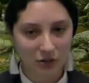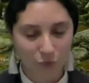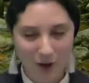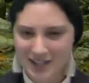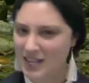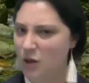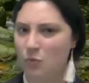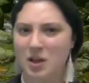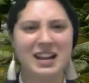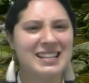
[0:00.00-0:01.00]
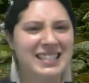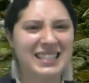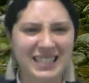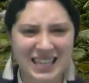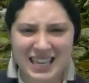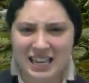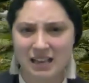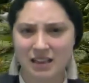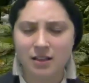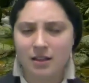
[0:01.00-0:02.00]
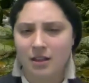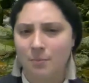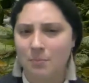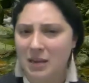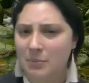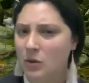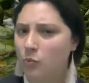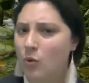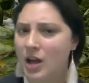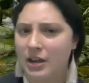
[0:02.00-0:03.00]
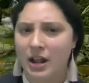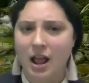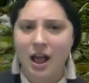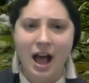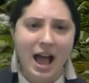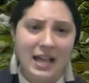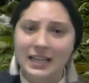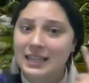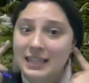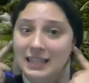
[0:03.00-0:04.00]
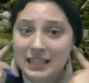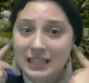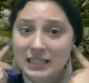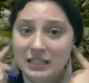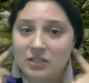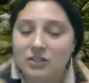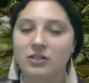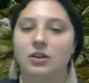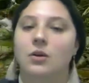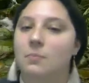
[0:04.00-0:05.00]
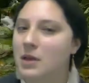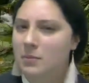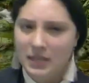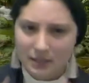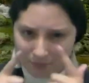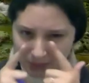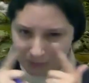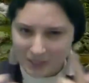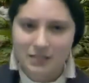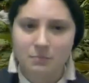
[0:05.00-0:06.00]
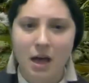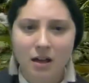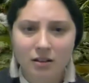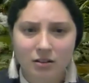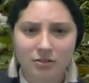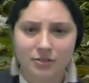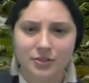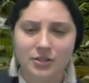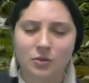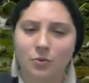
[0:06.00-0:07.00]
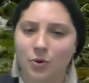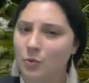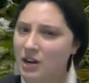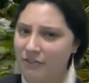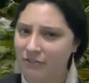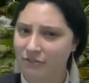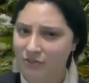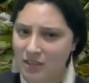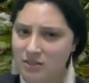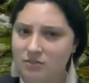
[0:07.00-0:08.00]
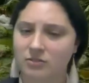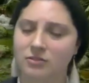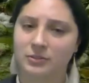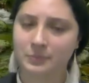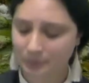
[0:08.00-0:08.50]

write down what I see, maybe what I hear, maybe some smells or what I feel.